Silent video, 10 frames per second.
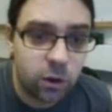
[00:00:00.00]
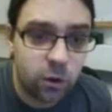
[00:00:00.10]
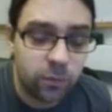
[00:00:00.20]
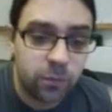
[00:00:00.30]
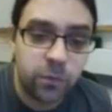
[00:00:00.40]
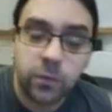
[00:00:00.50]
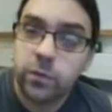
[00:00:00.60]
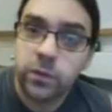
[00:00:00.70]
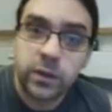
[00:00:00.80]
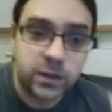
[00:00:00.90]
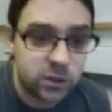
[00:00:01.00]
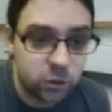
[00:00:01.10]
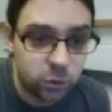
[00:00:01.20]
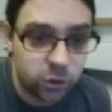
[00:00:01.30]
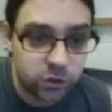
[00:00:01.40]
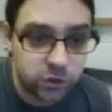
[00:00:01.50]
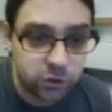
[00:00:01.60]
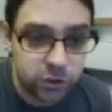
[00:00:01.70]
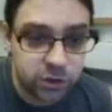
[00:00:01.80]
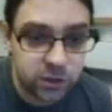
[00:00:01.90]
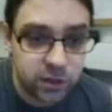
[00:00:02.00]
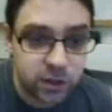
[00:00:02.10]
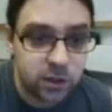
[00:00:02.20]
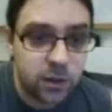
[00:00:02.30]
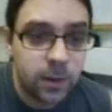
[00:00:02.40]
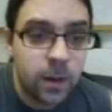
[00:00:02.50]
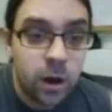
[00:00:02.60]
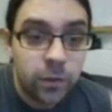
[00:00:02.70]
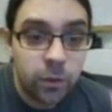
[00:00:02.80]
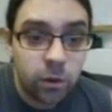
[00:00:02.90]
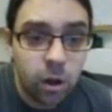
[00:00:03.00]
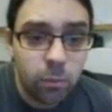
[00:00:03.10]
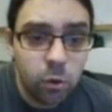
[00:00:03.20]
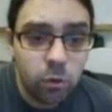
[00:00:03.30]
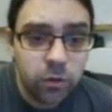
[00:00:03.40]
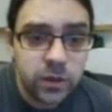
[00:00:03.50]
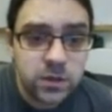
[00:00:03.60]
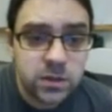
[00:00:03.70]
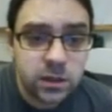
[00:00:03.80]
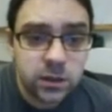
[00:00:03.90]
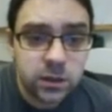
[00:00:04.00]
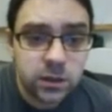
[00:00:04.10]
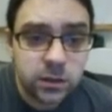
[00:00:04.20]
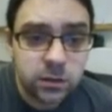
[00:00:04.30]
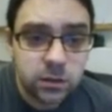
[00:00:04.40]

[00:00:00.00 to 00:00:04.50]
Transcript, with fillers: on this low concentration side. There are a lot more on this side here.